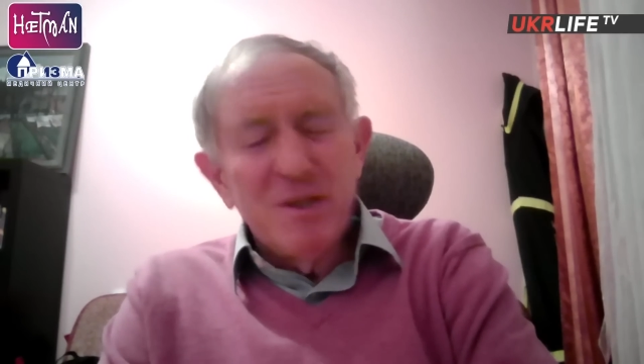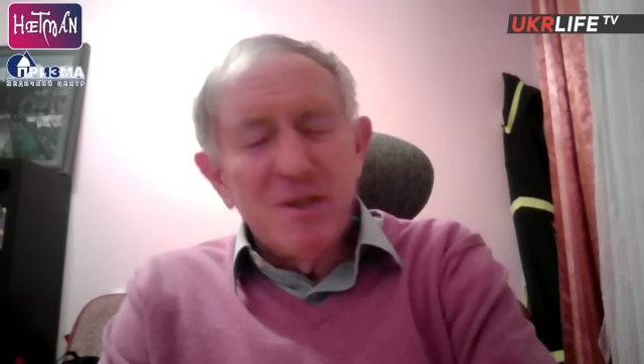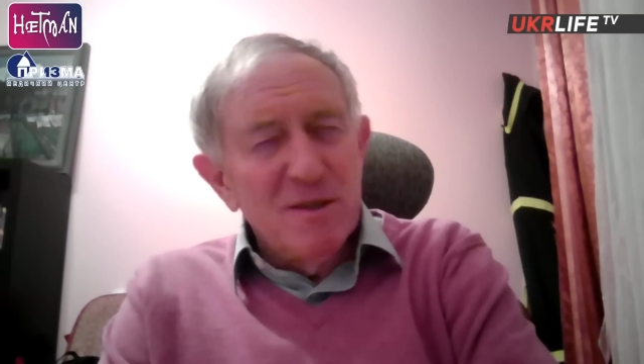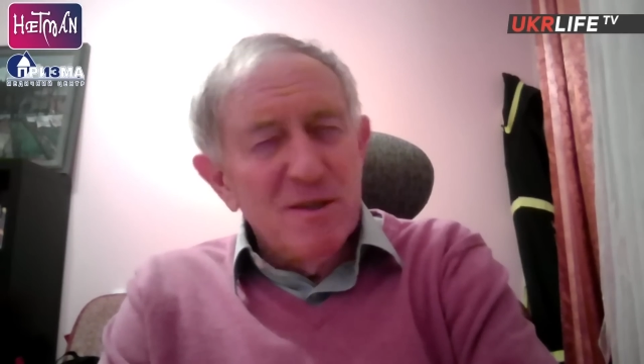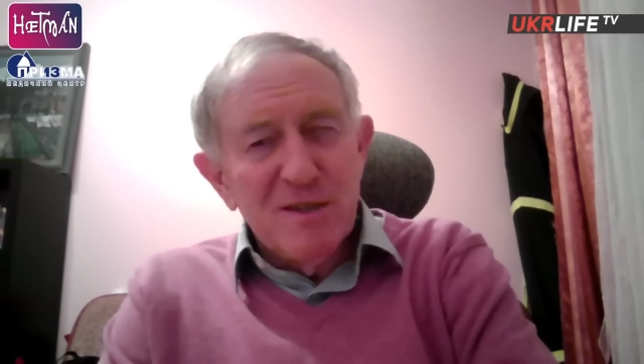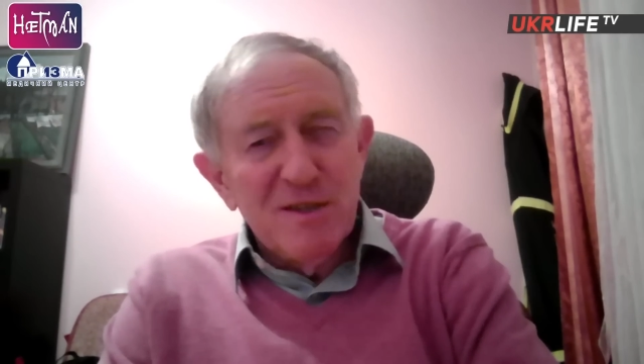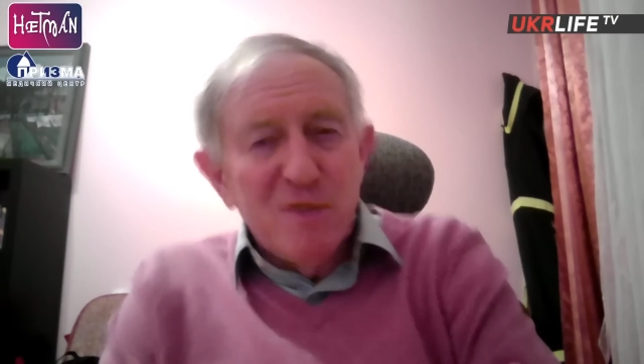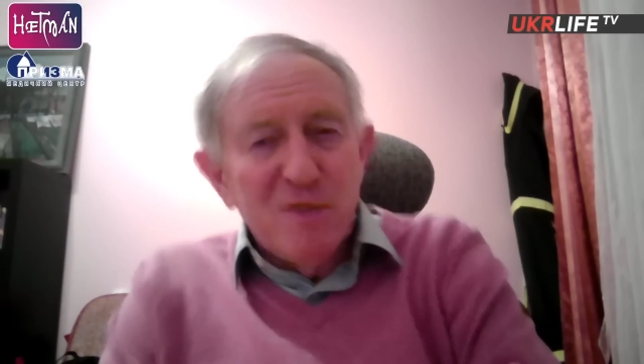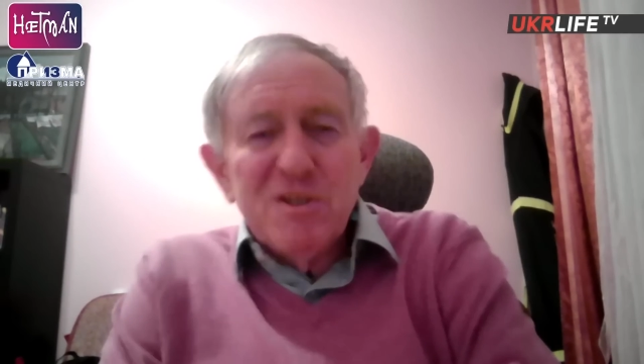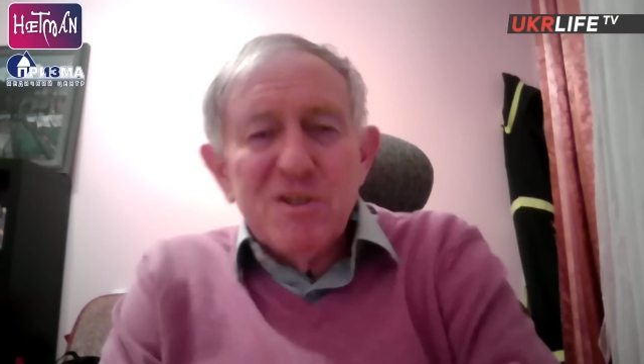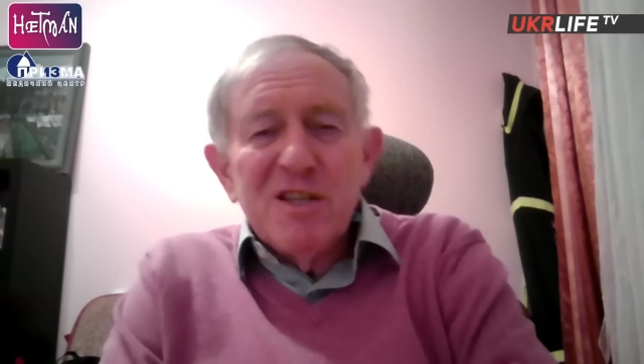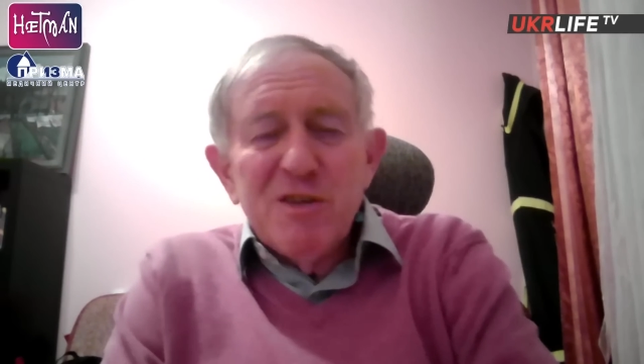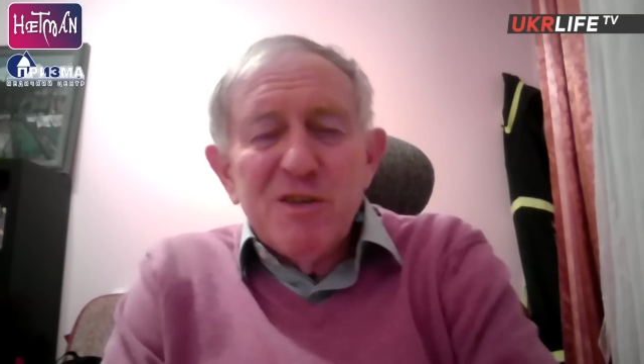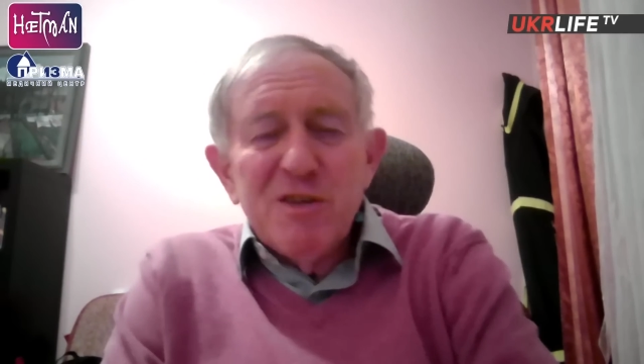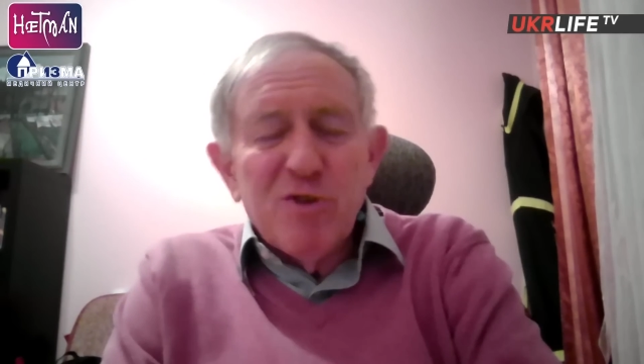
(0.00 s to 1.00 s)
So there's no
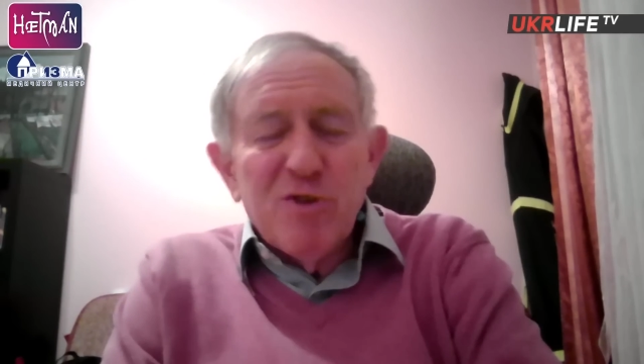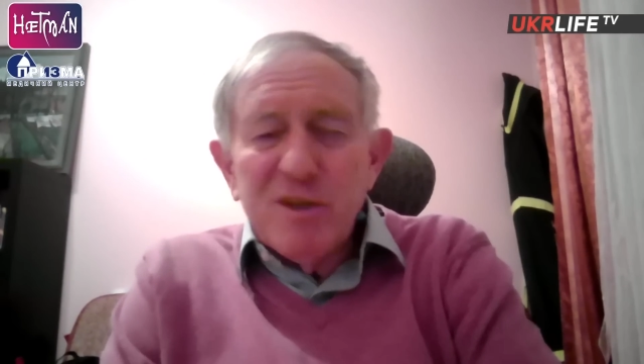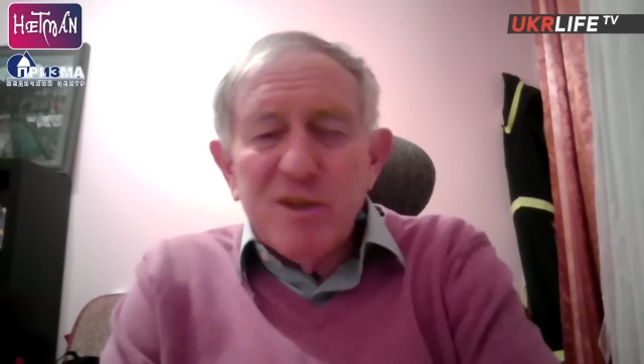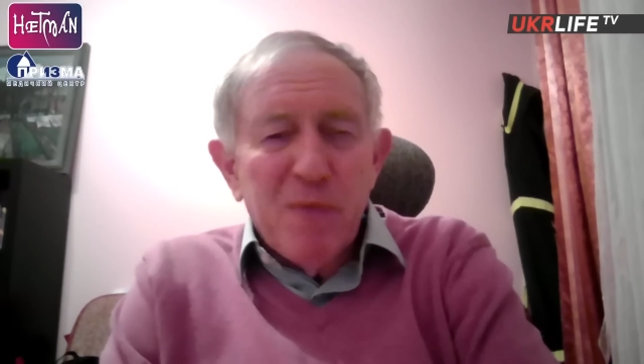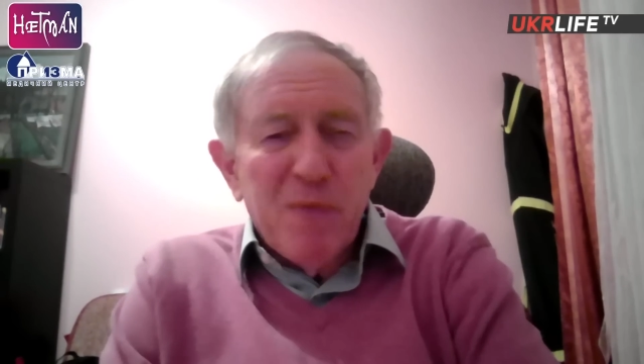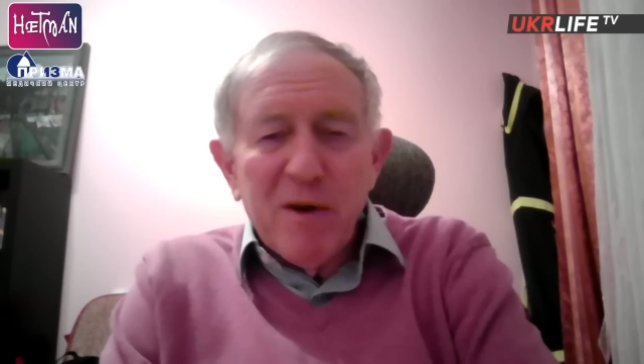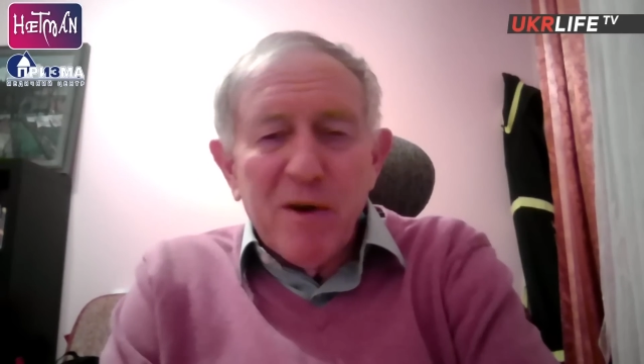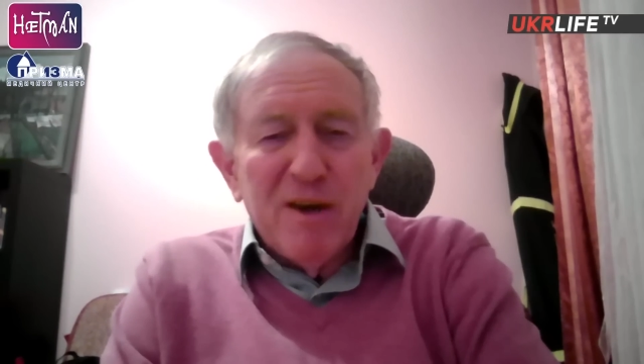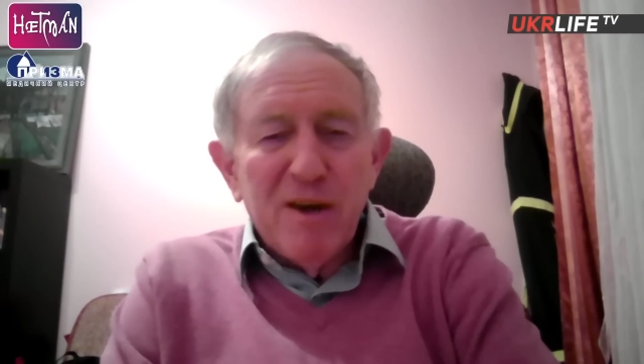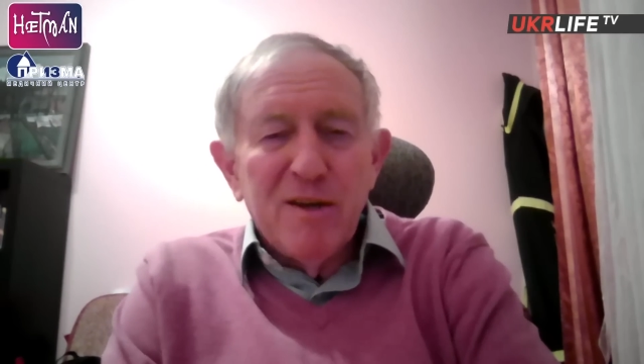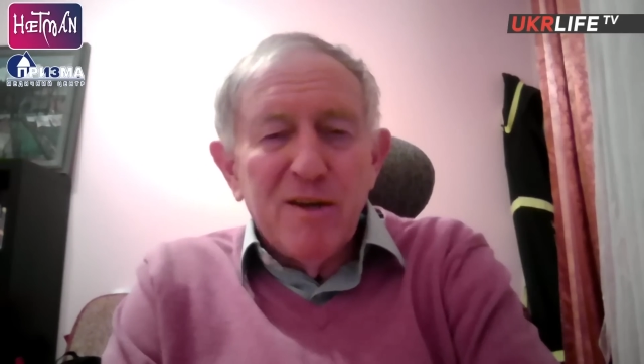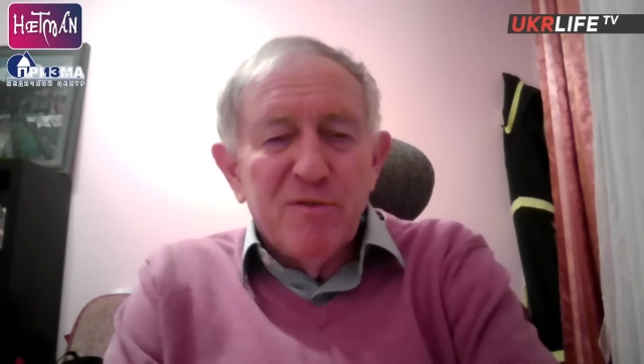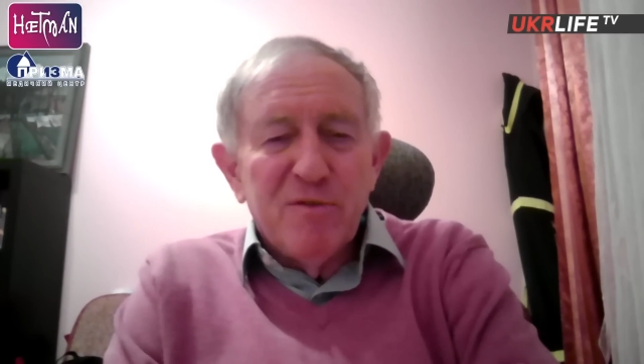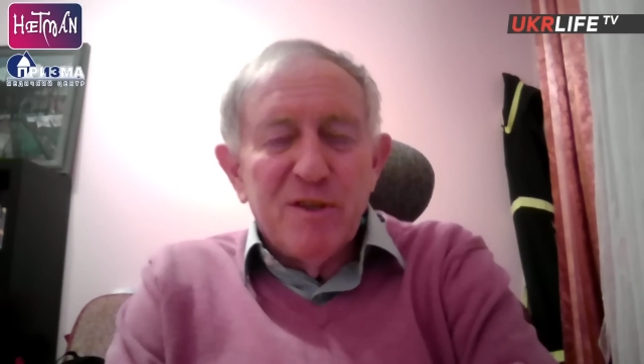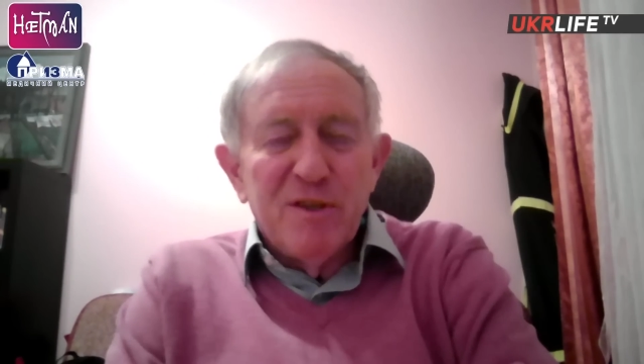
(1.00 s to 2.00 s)
secret about
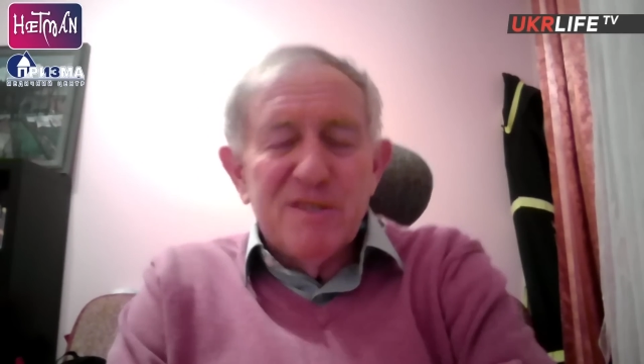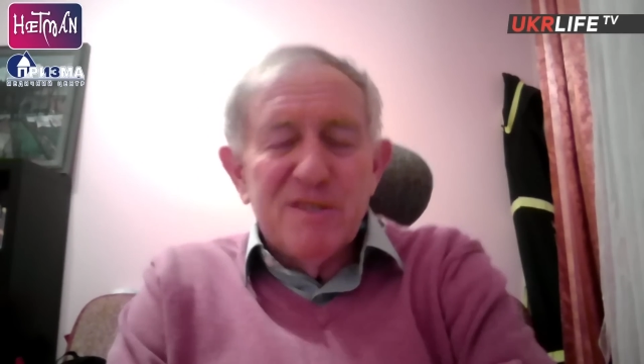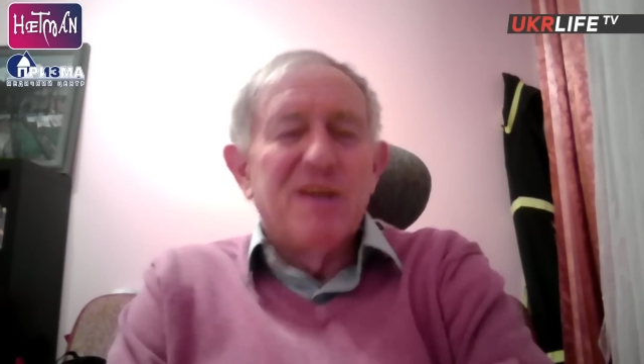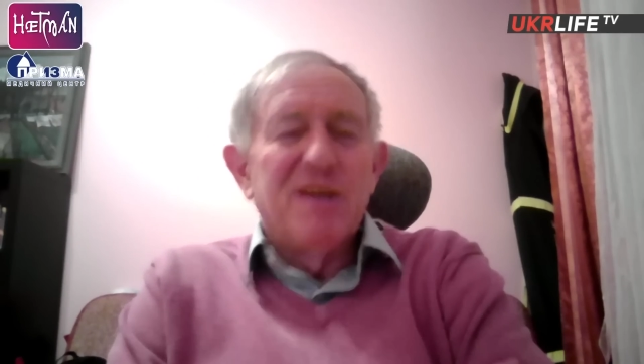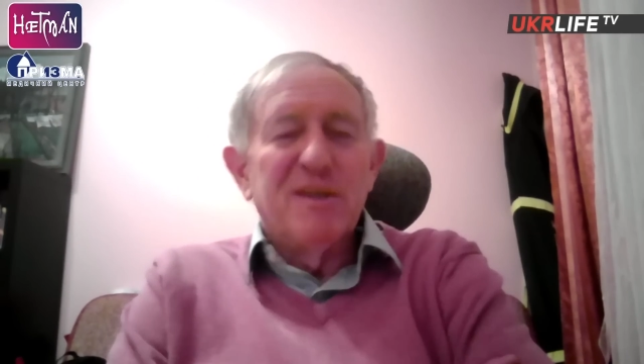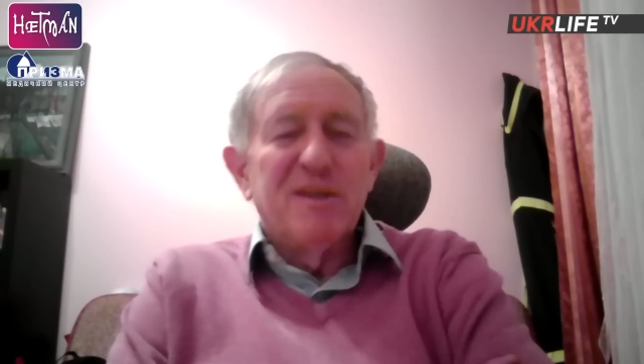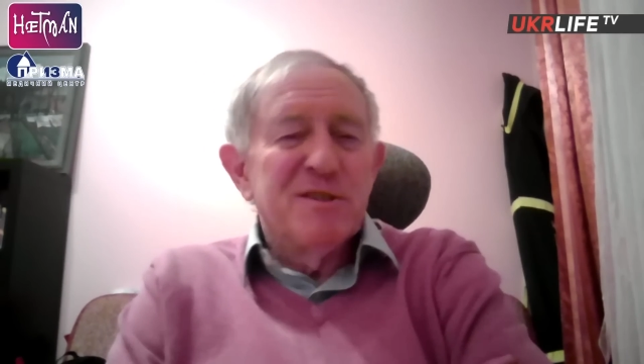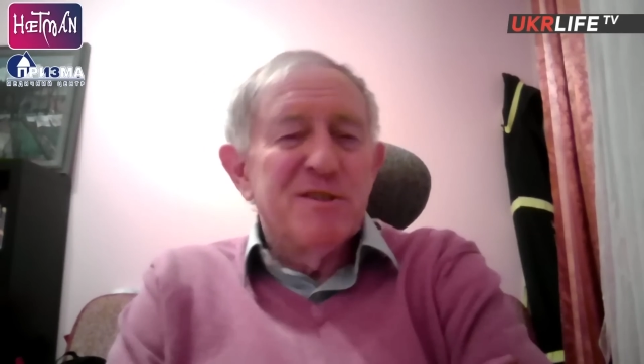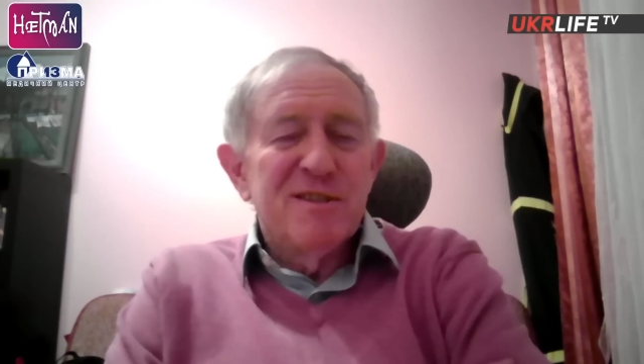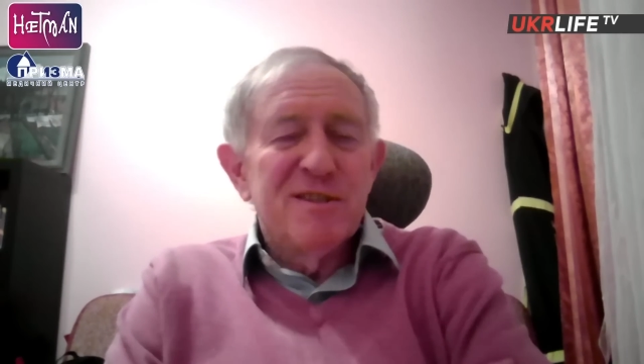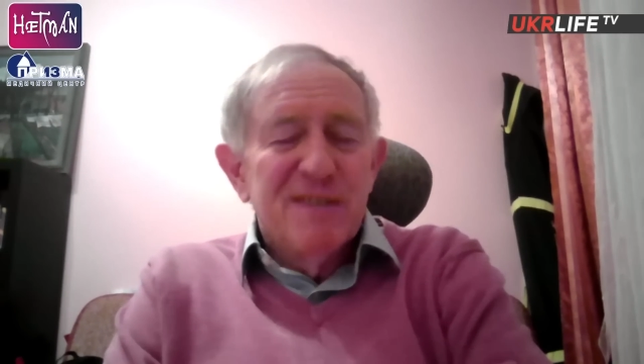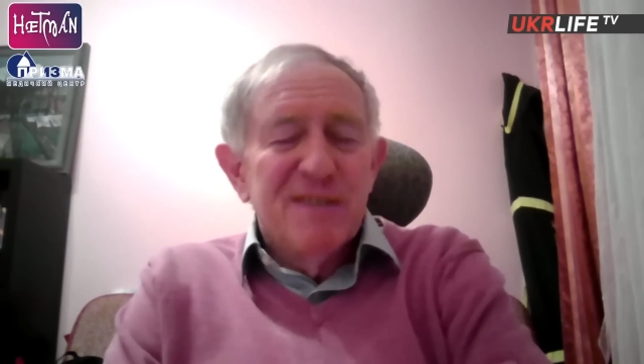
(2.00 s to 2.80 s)
any of these things.